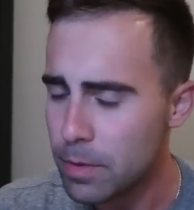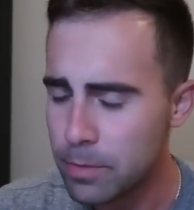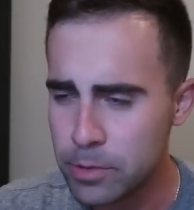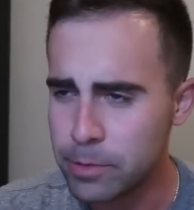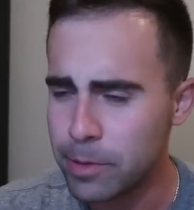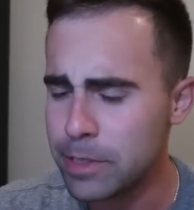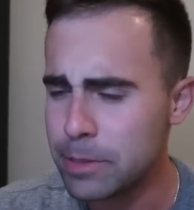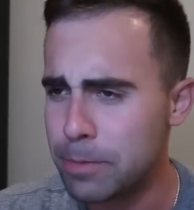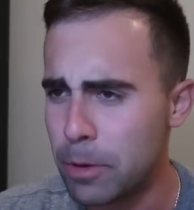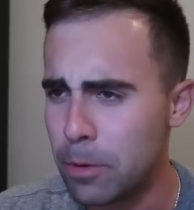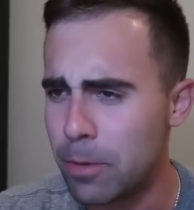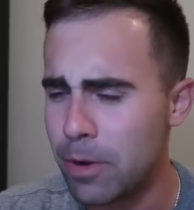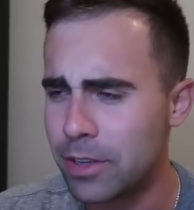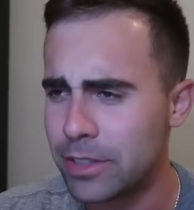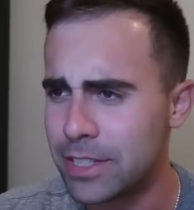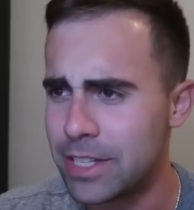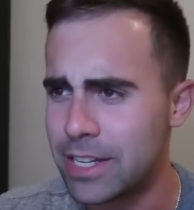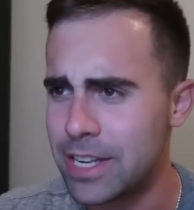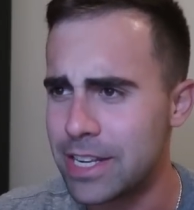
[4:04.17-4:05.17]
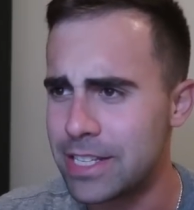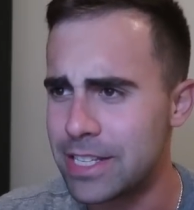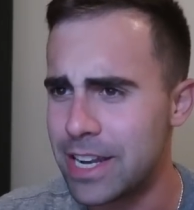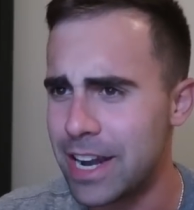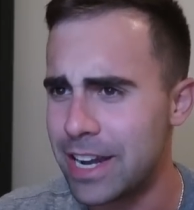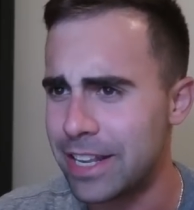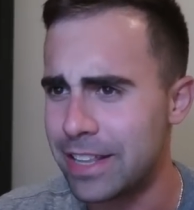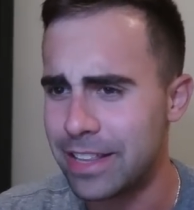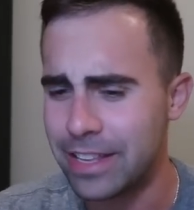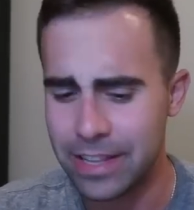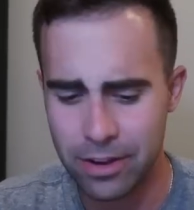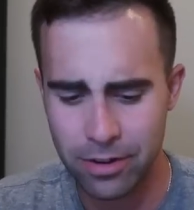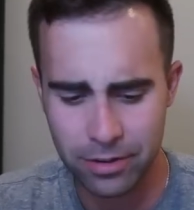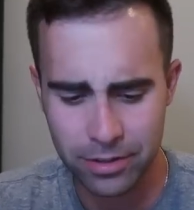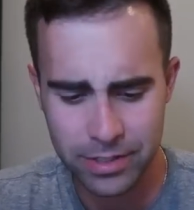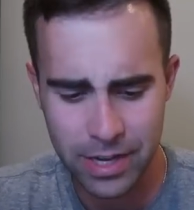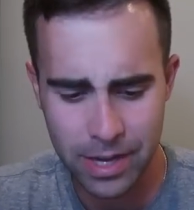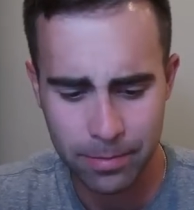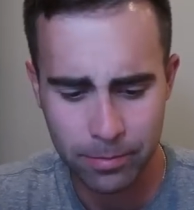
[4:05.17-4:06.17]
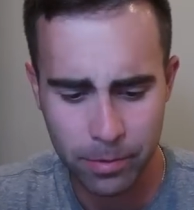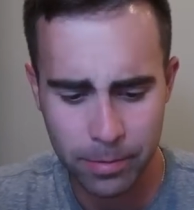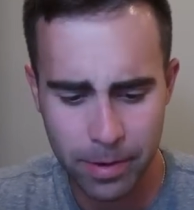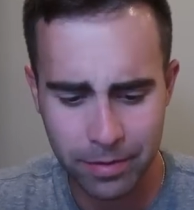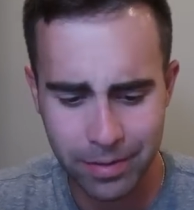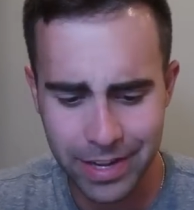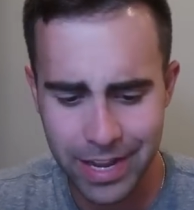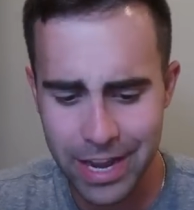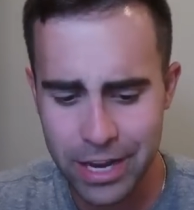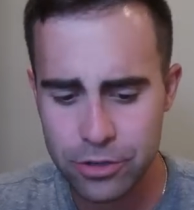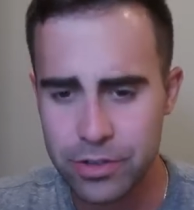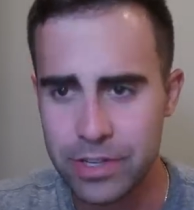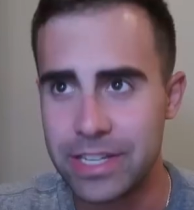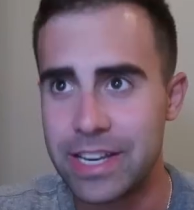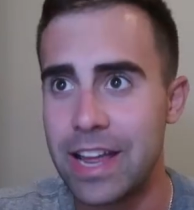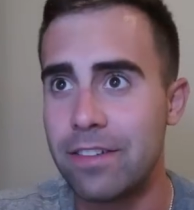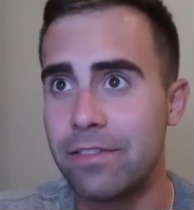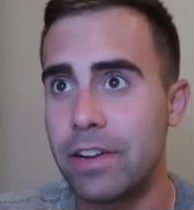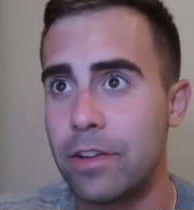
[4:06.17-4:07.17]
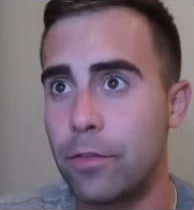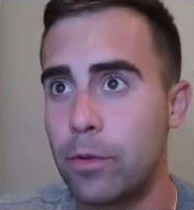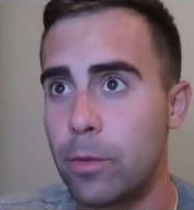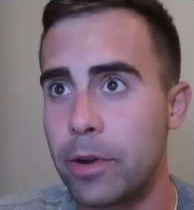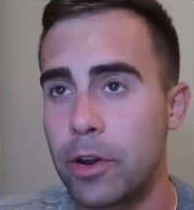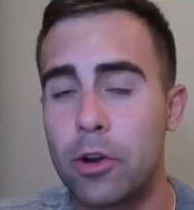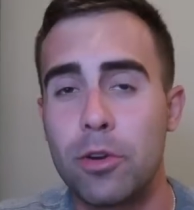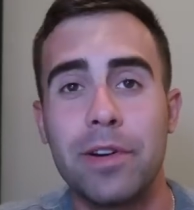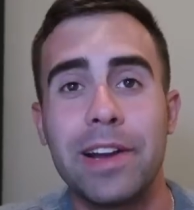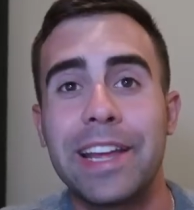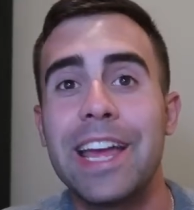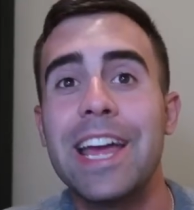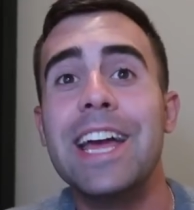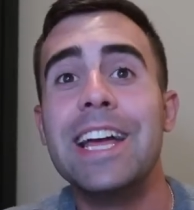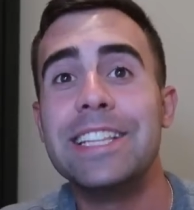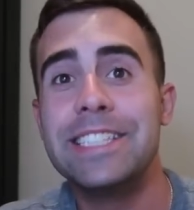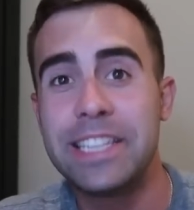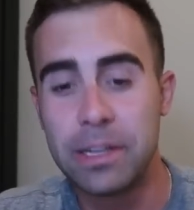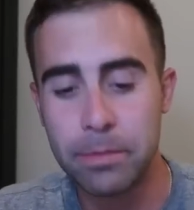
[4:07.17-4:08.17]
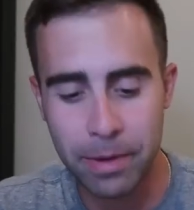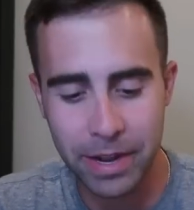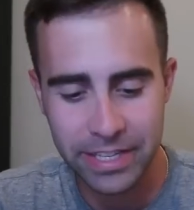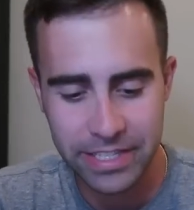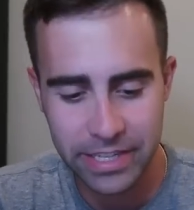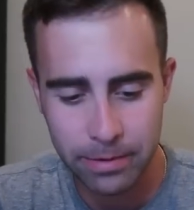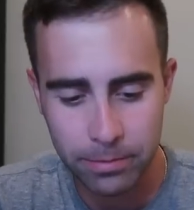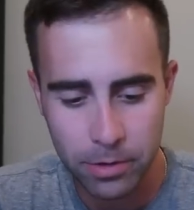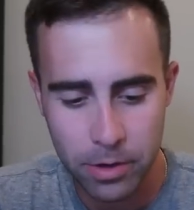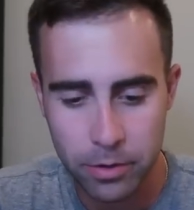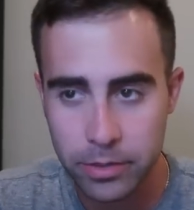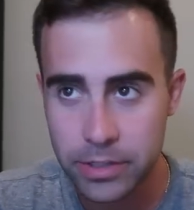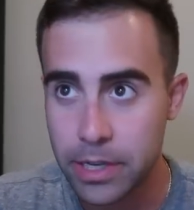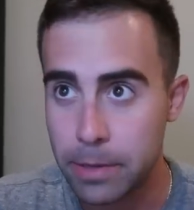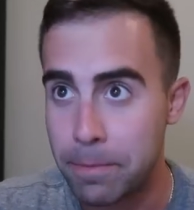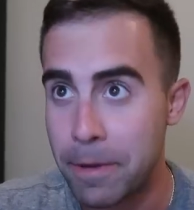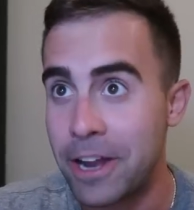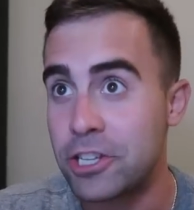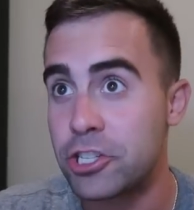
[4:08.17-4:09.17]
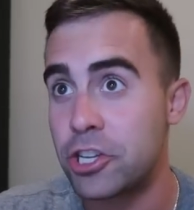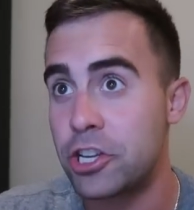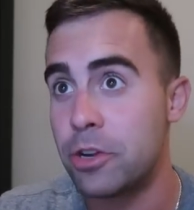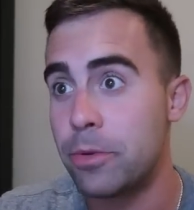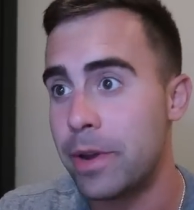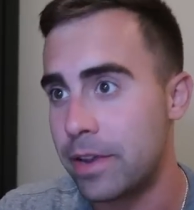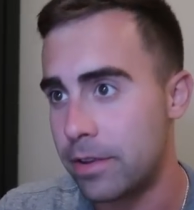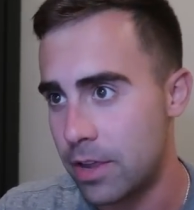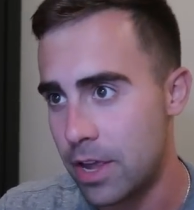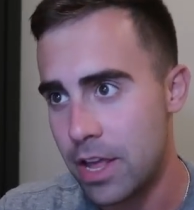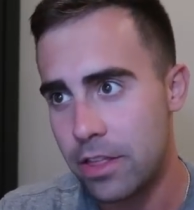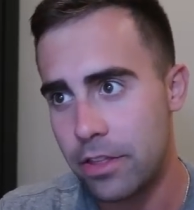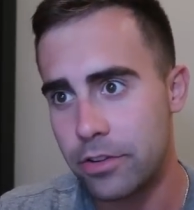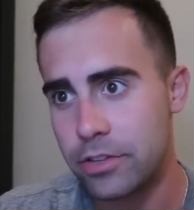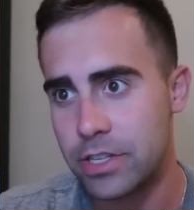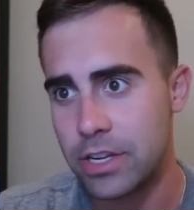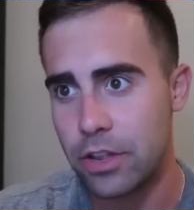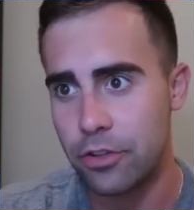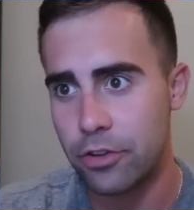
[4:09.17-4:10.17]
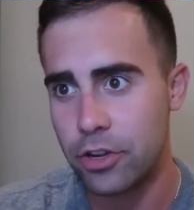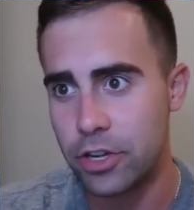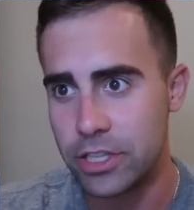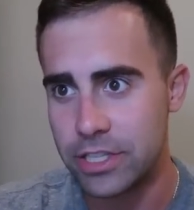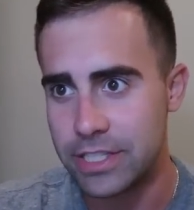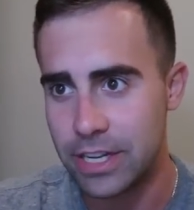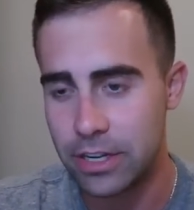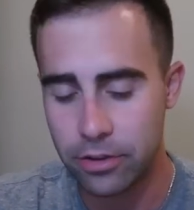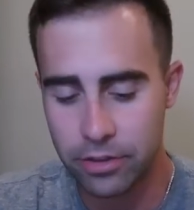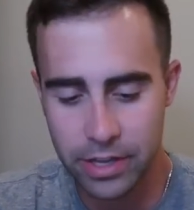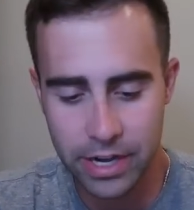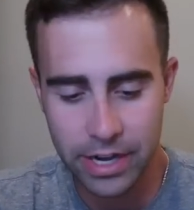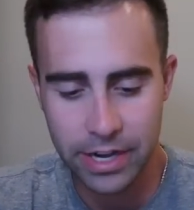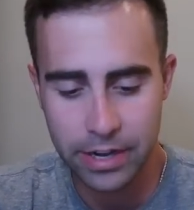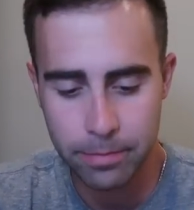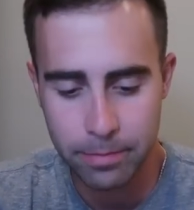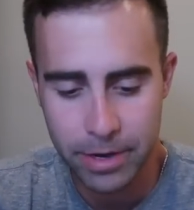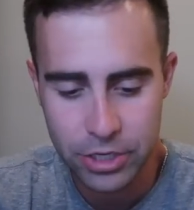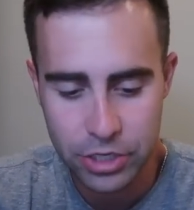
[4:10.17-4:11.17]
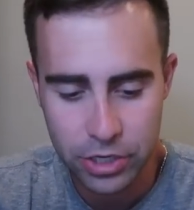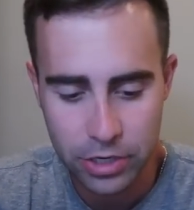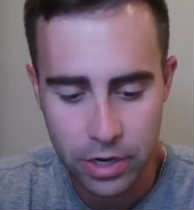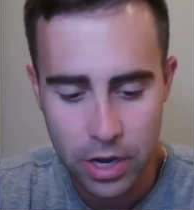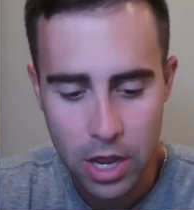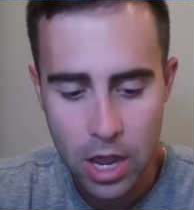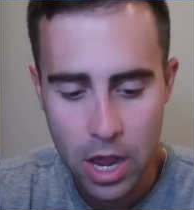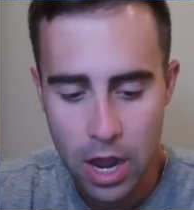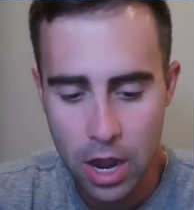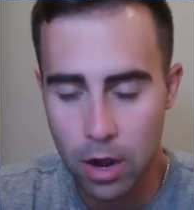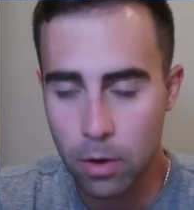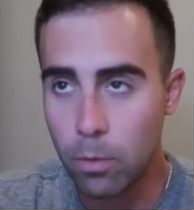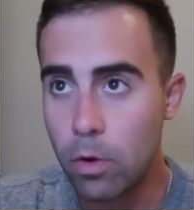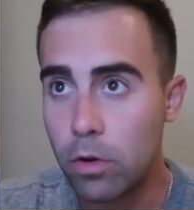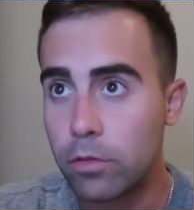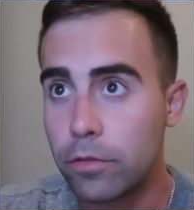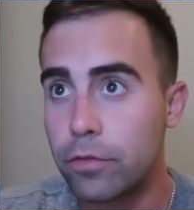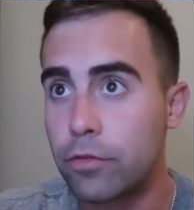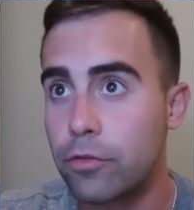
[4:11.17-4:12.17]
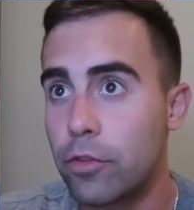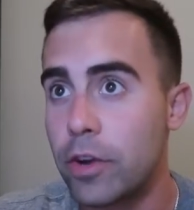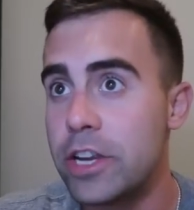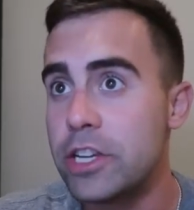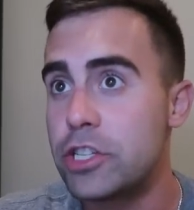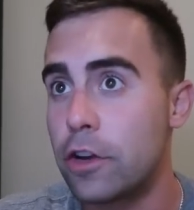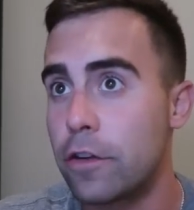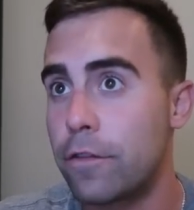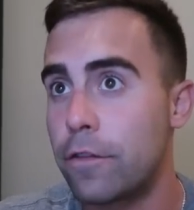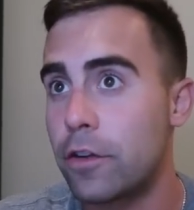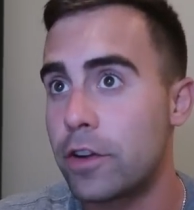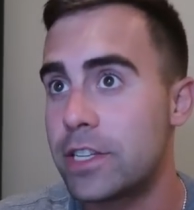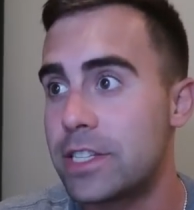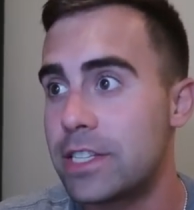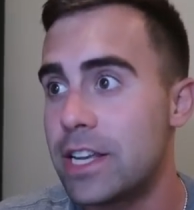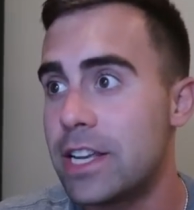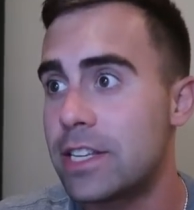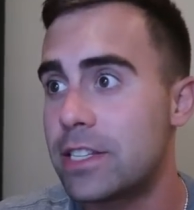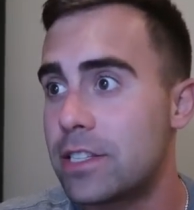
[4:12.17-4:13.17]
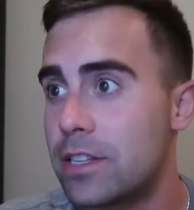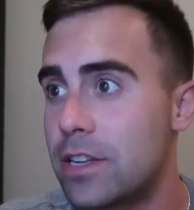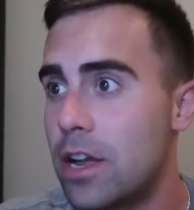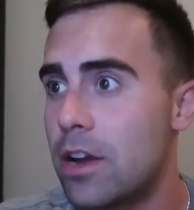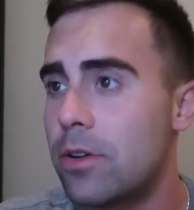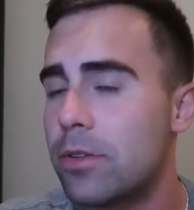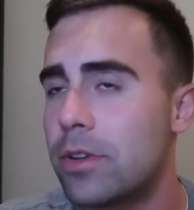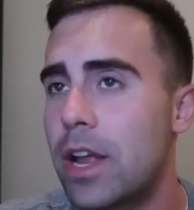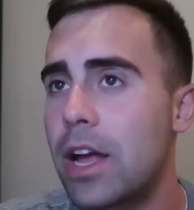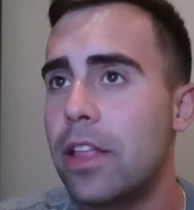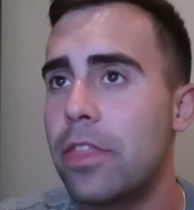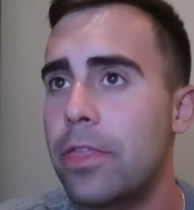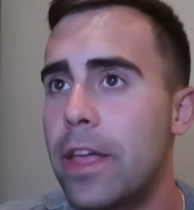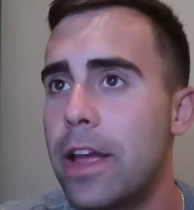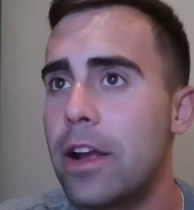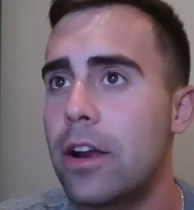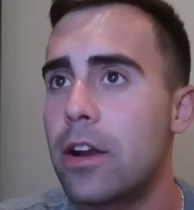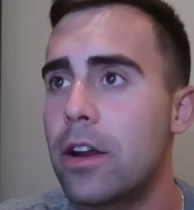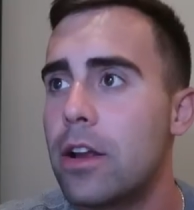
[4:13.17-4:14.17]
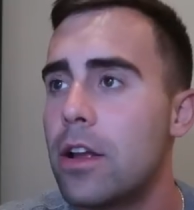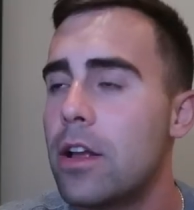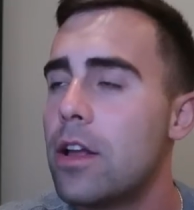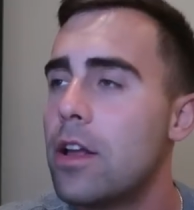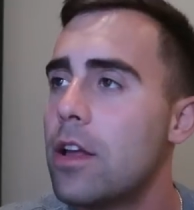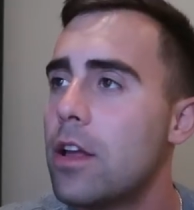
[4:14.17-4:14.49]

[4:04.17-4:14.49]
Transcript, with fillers: surprised Bill Walton isn't anything there on time. What about like Adrian Dantley? If we want to go like team by team go, it's like Patrick Ewing. There's another good center that I didn't mention. Uh, Walt Frazier for assists. No, not there.